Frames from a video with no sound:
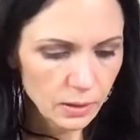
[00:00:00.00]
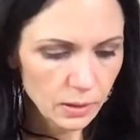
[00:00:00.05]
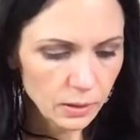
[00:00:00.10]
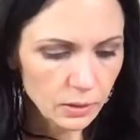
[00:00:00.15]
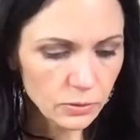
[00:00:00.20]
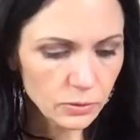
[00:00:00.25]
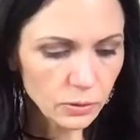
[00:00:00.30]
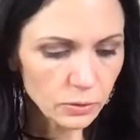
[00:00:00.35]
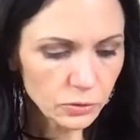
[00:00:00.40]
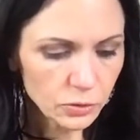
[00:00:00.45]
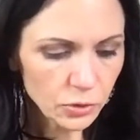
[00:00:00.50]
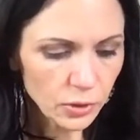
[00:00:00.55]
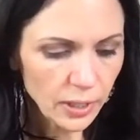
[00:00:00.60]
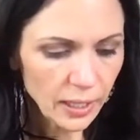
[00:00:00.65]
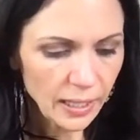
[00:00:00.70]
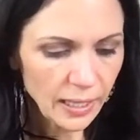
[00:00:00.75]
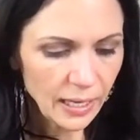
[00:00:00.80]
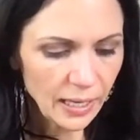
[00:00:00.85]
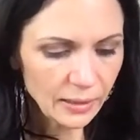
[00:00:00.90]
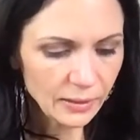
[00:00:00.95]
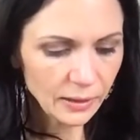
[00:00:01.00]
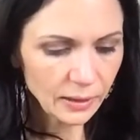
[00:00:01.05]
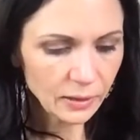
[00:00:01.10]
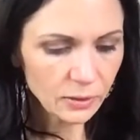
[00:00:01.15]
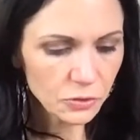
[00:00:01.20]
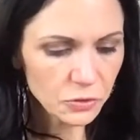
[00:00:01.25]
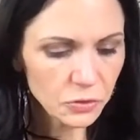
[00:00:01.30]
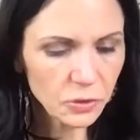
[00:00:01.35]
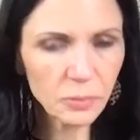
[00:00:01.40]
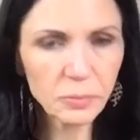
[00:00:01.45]
because our tray had like a
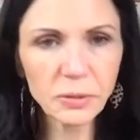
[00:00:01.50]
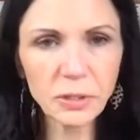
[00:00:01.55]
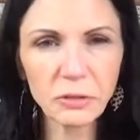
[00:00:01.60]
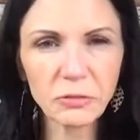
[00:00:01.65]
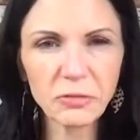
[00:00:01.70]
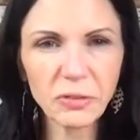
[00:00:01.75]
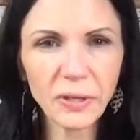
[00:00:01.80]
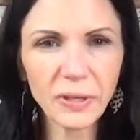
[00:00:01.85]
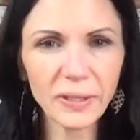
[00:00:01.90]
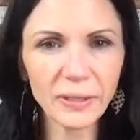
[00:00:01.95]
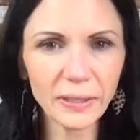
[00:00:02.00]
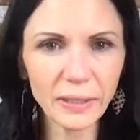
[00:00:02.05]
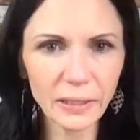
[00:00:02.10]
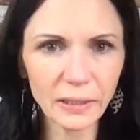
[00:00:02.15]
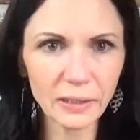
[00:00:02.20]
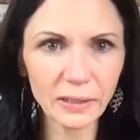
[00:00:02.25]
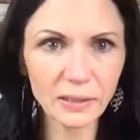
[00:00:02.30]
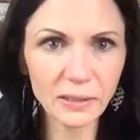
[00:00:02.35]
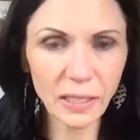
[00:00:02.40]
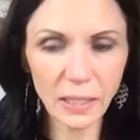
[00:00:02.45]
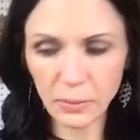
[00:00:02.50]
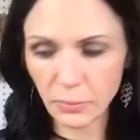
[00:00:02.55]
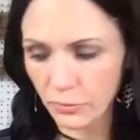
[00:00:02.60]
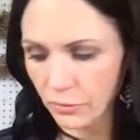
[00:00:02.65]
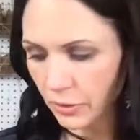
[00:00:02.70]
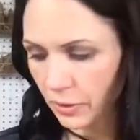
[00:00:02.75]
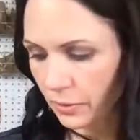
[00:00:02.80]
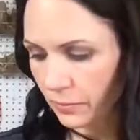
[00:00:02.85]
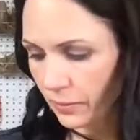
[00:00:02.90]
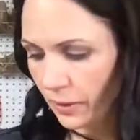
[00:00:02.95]
scripty font and a type
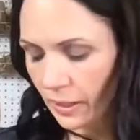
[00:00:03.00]
font,